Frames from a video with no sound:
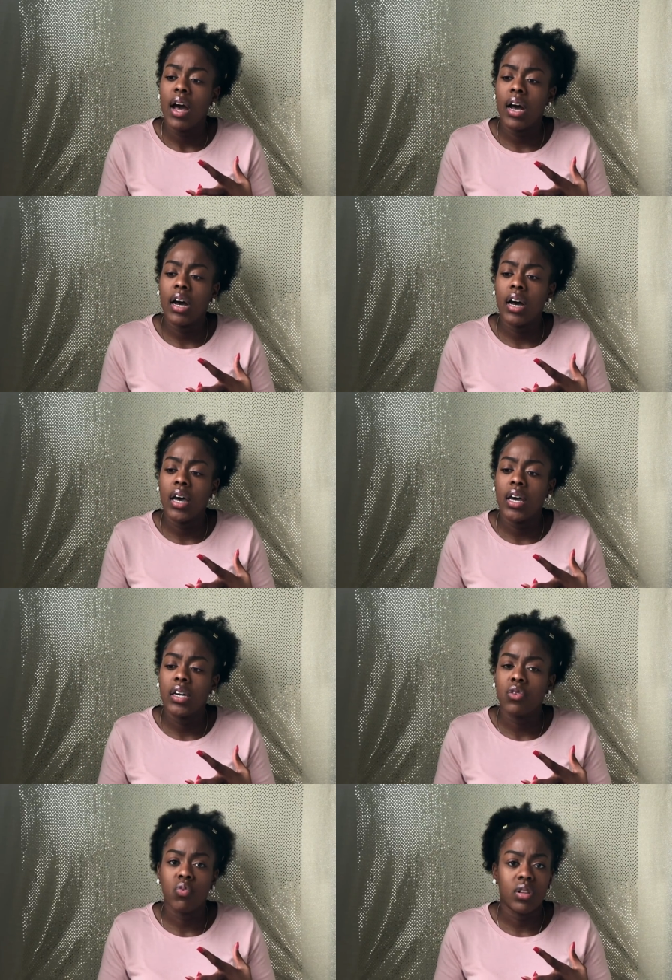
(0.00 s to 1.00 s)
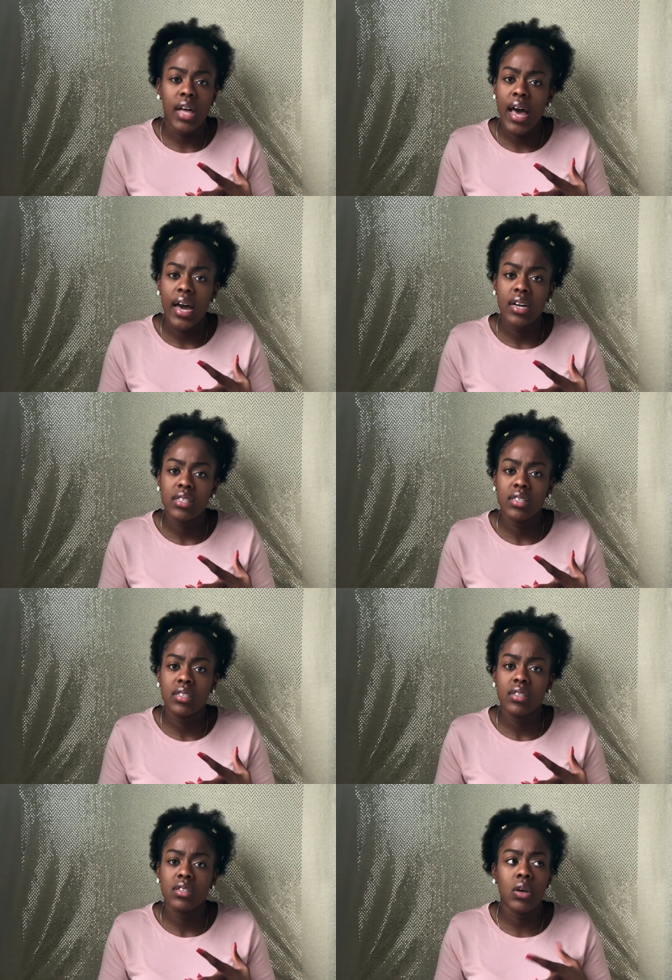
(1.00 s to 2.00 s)
I relaxed
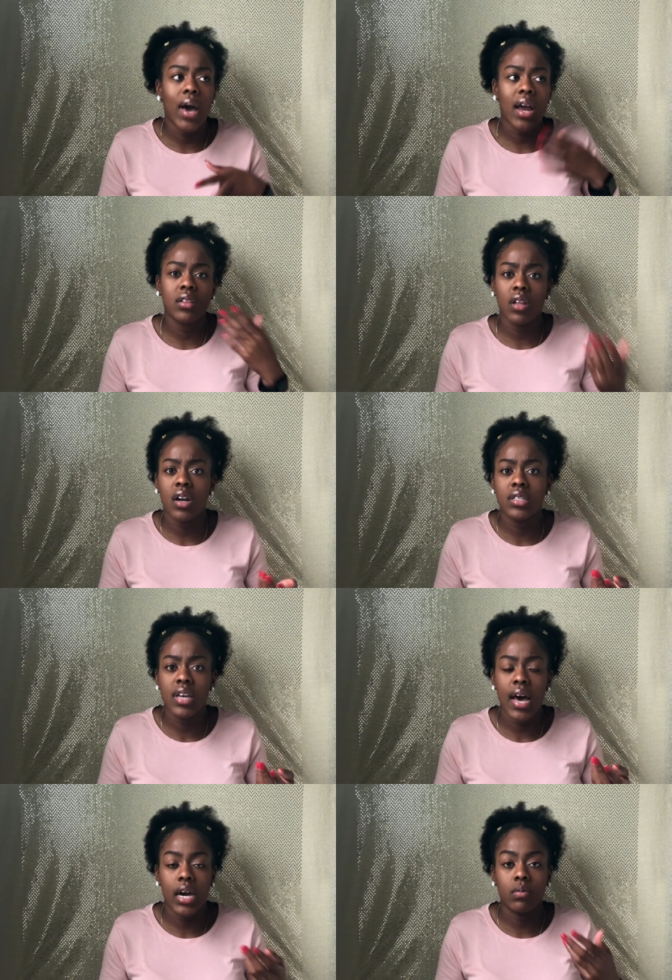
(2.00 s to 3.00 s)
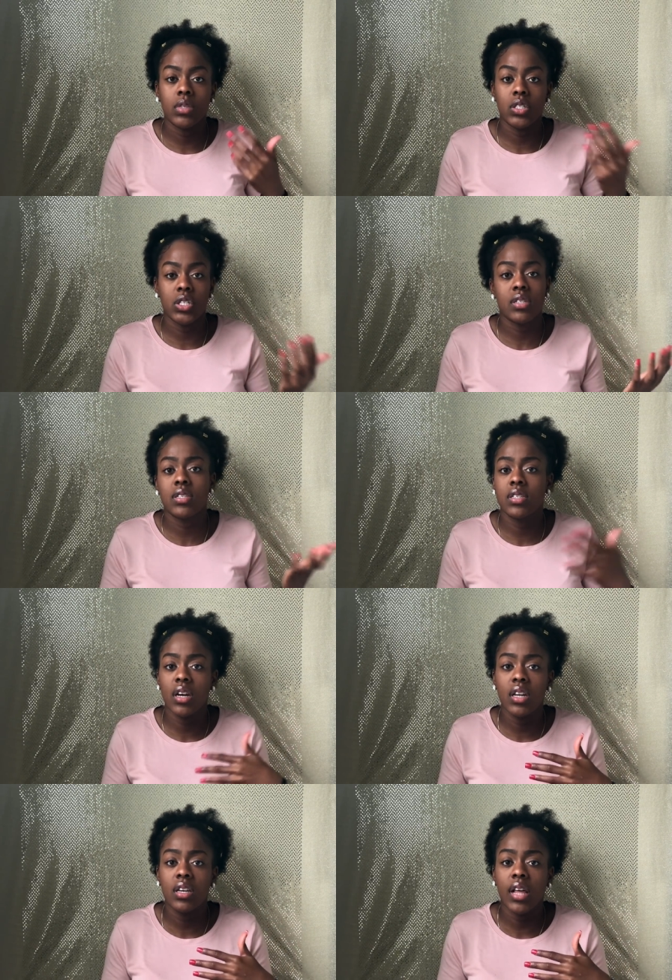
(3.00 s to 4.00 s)
so I had a lot of time to just
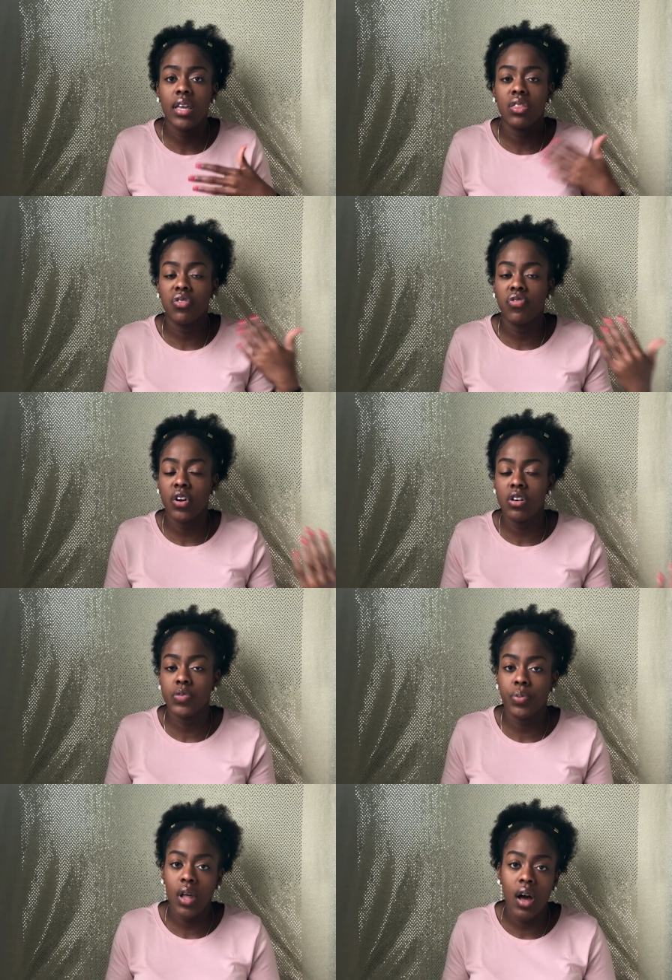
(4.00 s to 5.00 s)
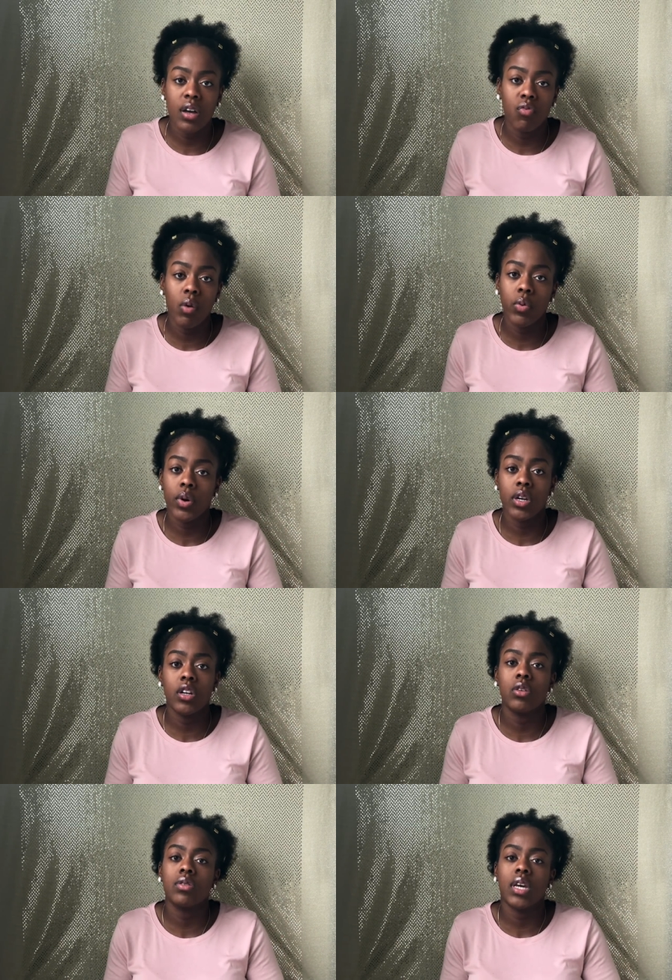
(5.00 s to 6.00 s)
study like the first block of what we were
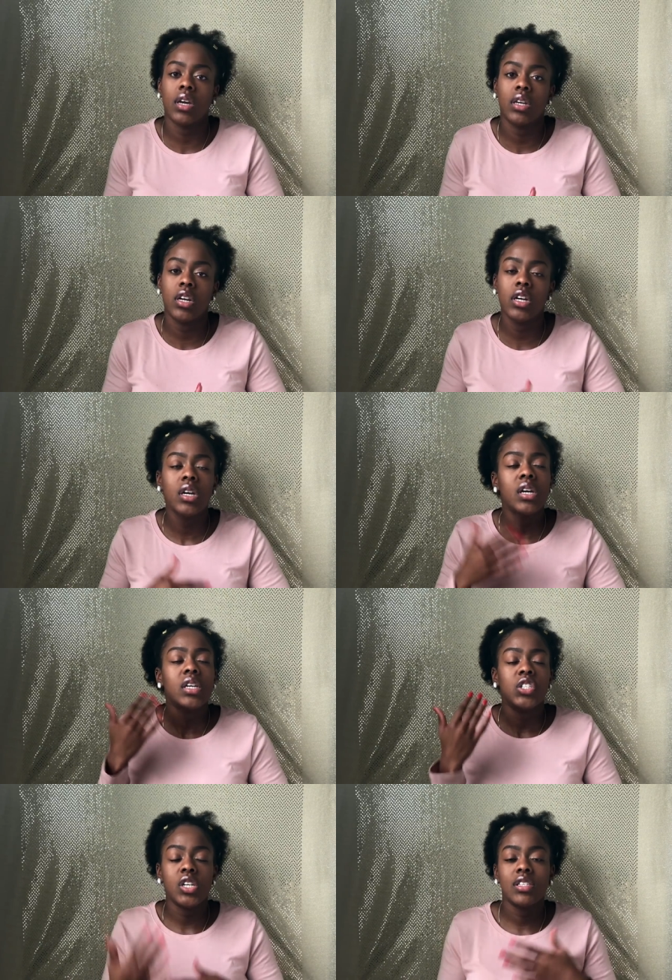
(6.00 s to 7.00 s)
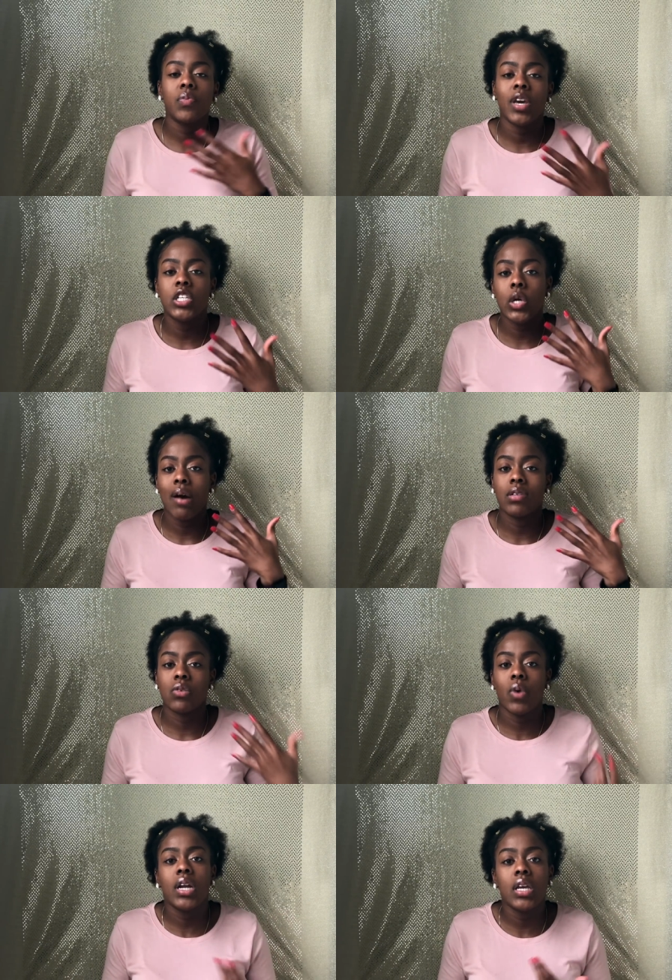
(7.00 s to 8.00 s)
gonna do second year, just to make sure I
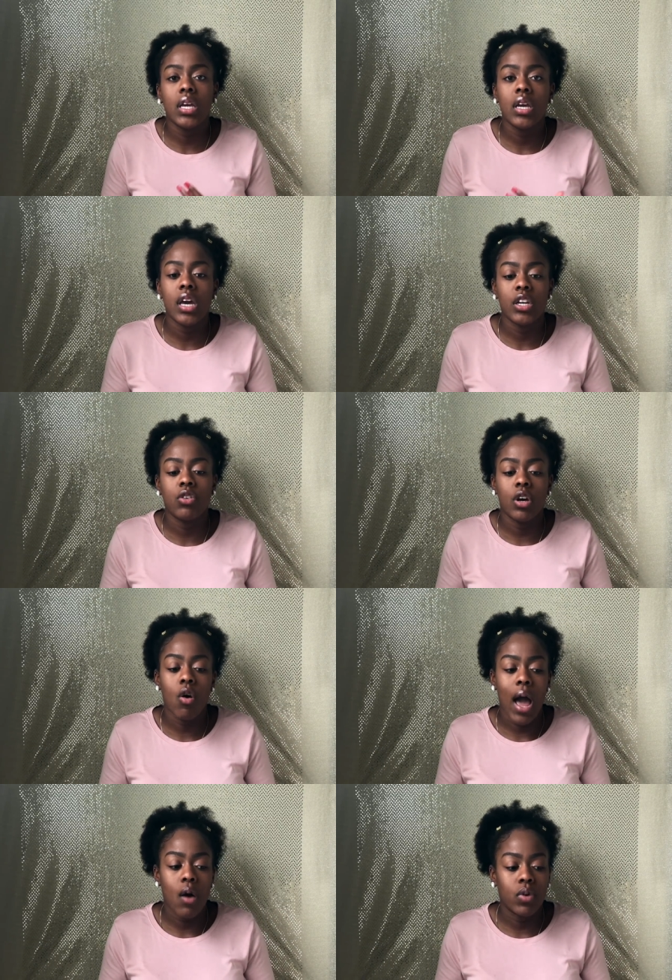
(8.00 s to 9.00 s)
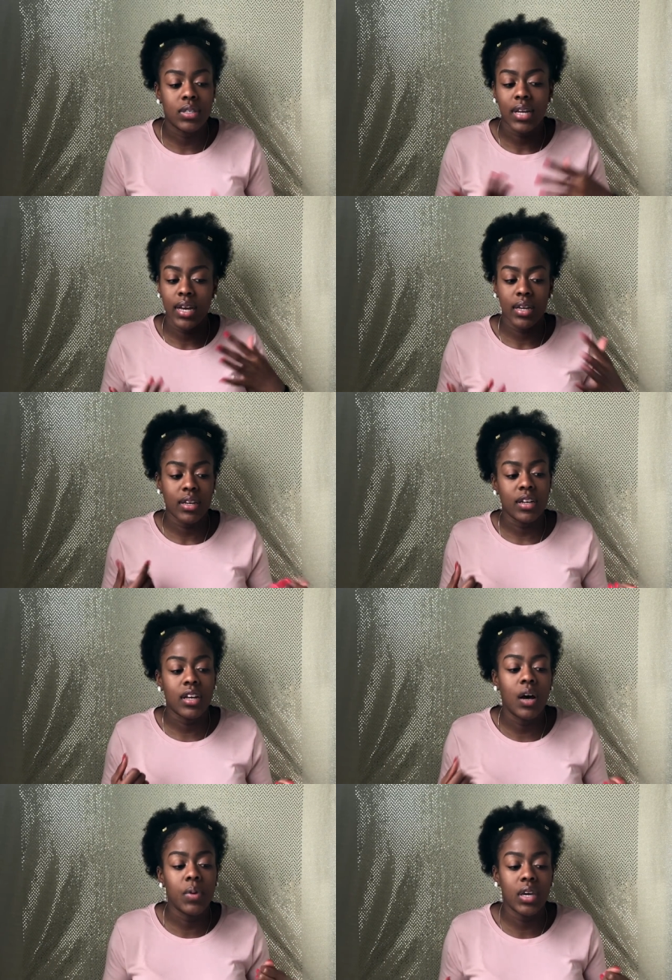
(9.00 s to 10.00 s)
was ready and you know I was like
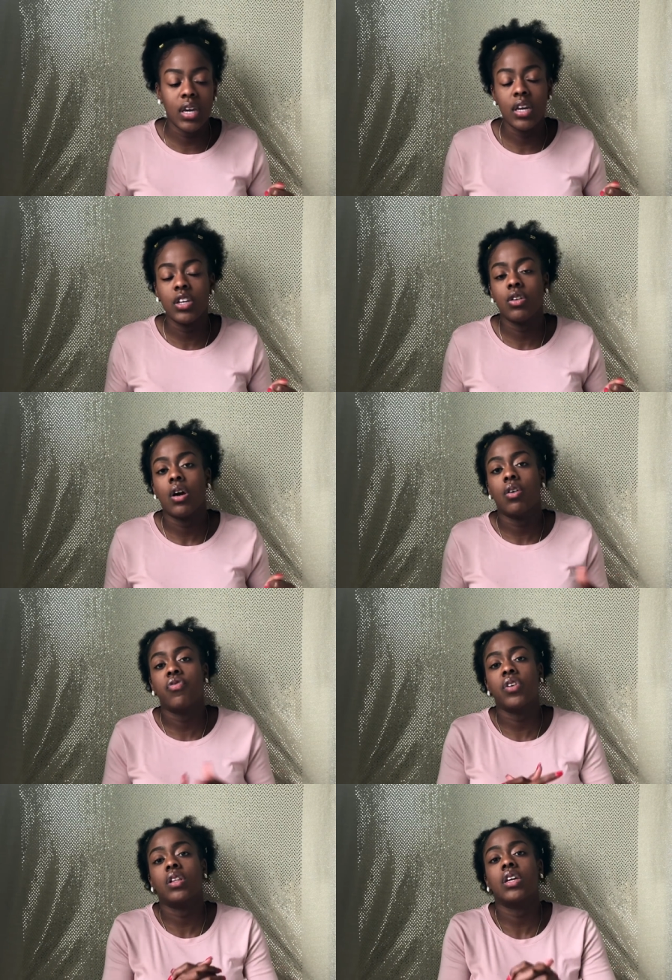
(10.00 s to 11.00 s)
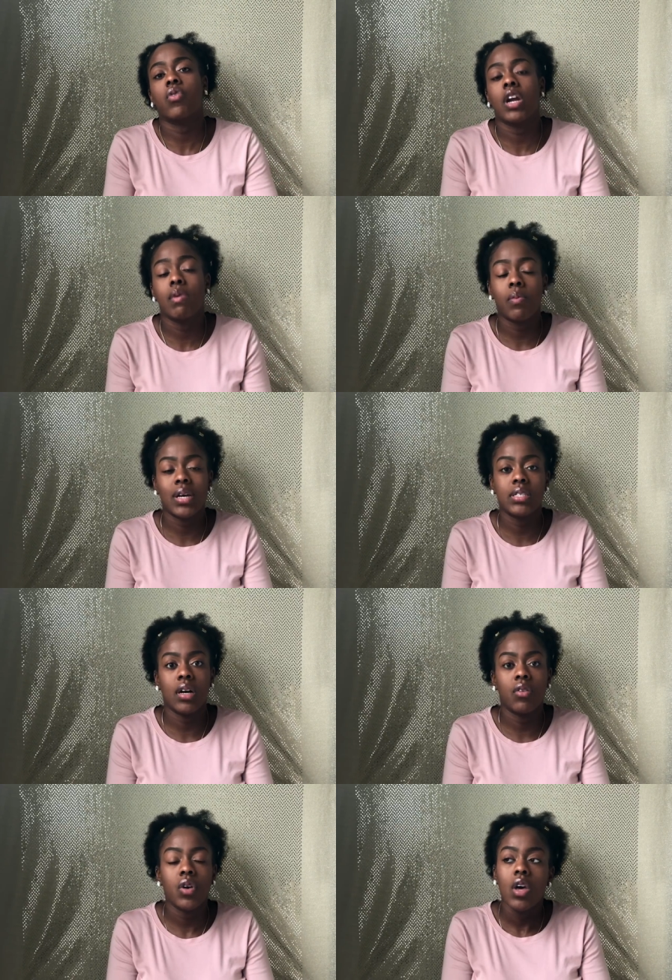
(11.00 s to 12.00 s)
coming in, you know, feeling great about
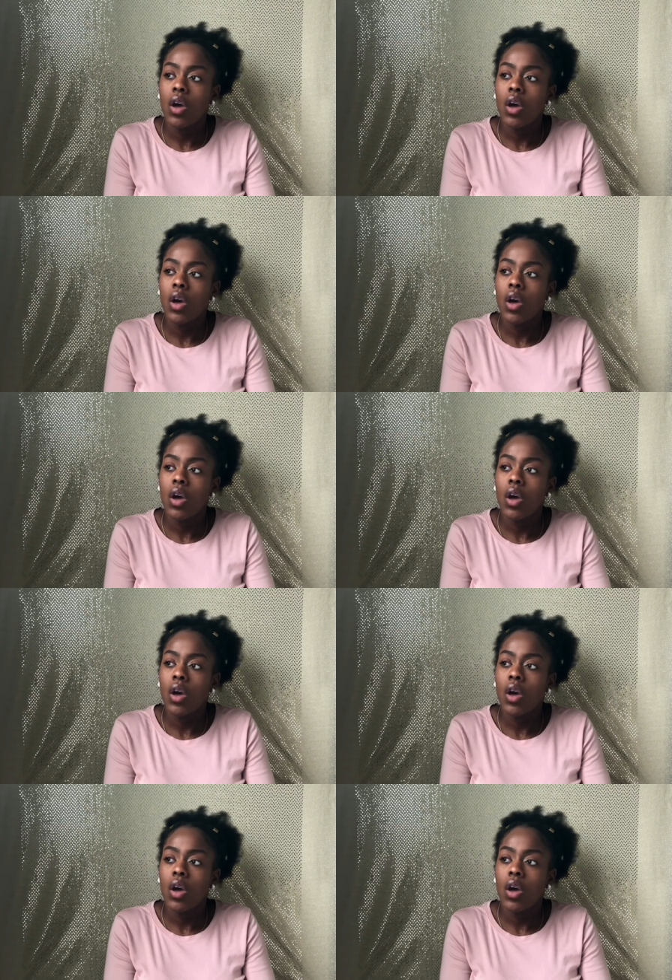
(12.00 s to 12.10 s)
myself,